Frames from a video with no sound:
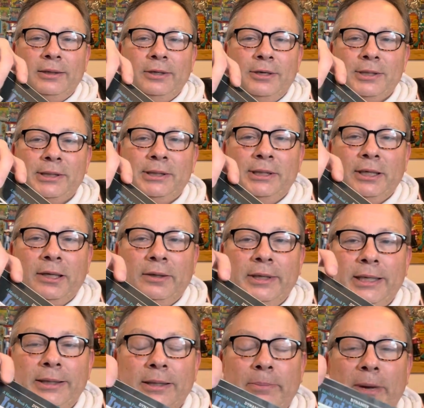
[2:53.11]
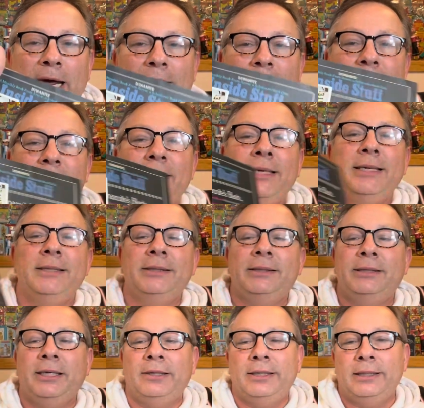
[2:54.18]
They're still in the magazine,
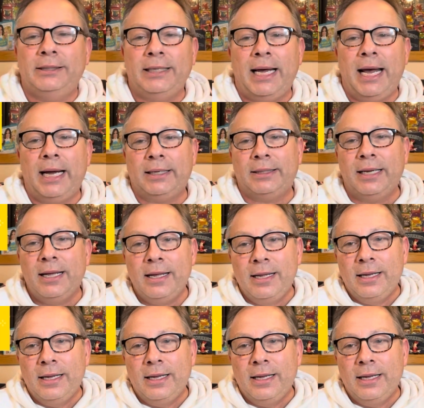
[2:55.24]
still intact.